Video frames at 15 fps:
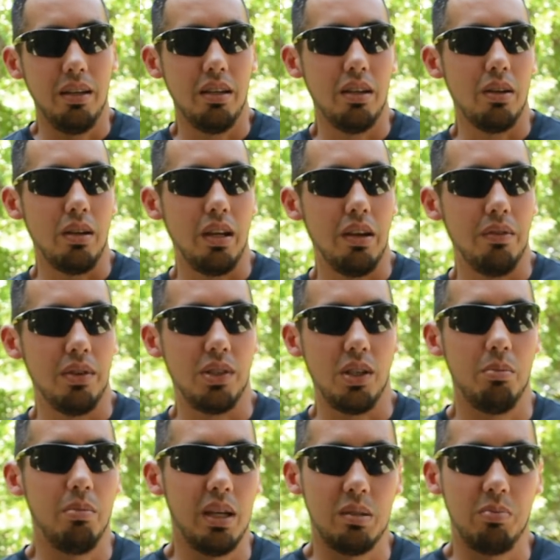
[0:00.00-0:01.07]
you know, give us
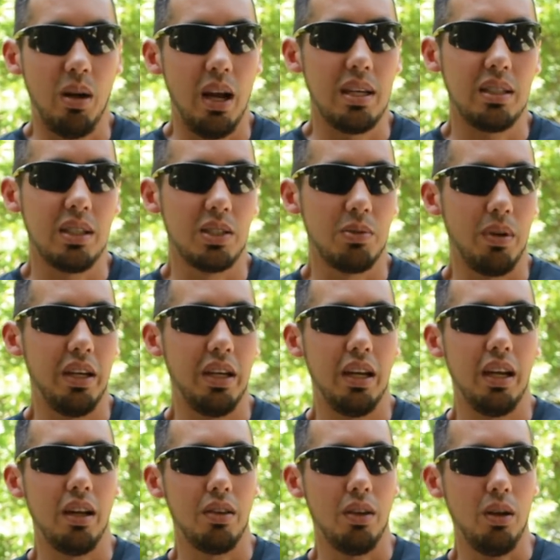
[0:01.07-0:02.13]
your best price because we're
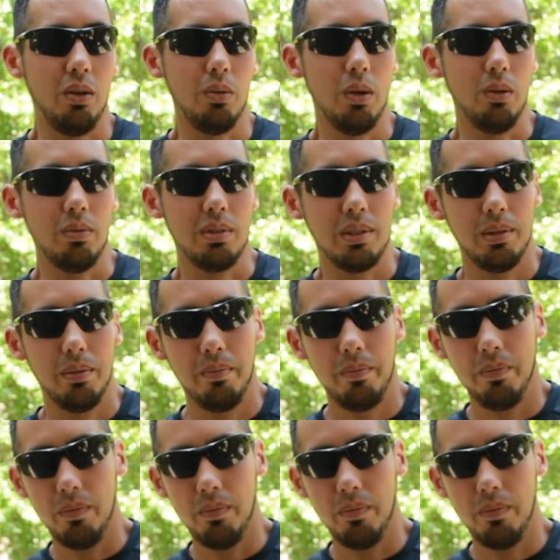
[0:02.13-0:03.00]
getting other quotes